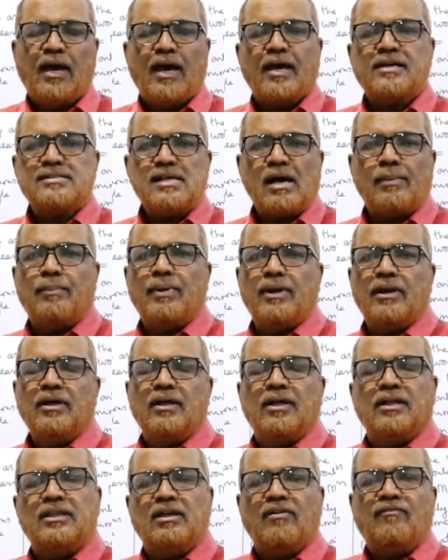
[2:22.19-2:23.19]
Example,
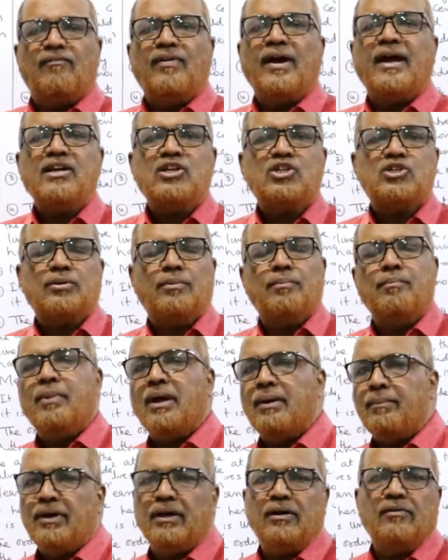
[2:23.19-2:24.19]
the weight
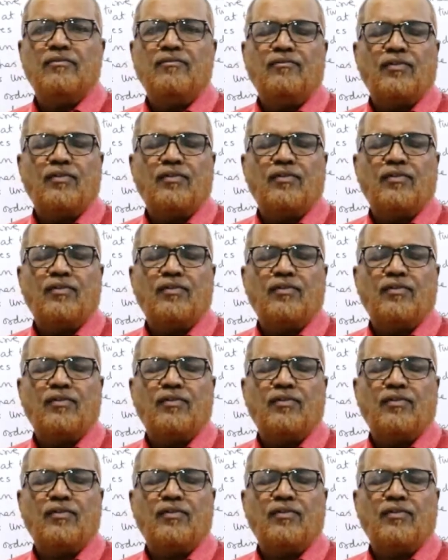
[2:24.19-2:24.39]
may be